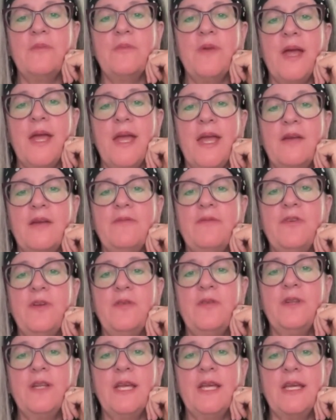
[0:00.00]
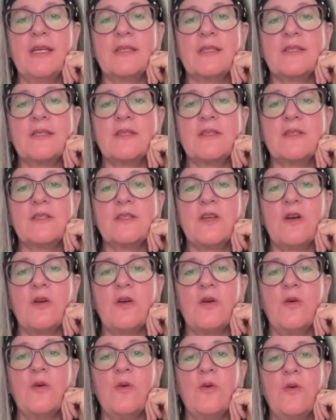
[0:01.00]
a handful of links.
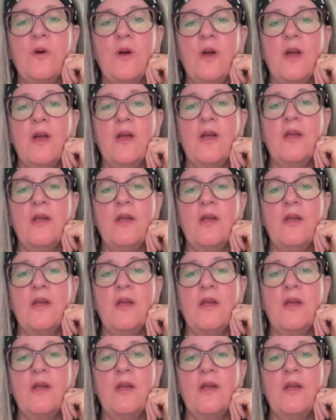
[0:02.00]
So